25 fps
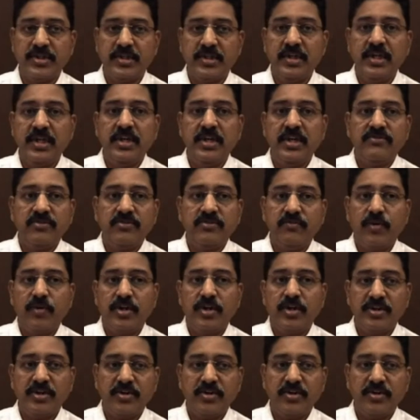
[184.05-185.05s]
So we wanted to
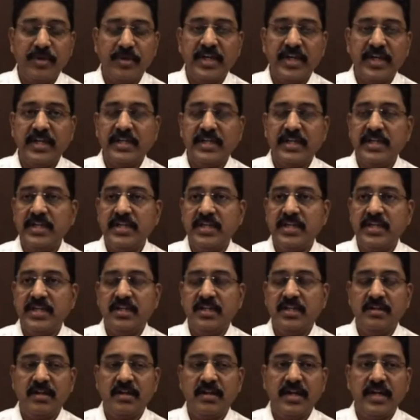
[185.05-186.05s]
make it clear
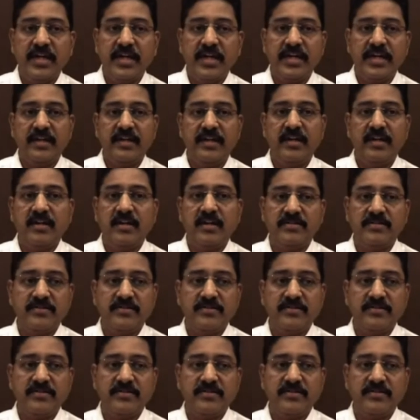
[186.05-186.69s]
and to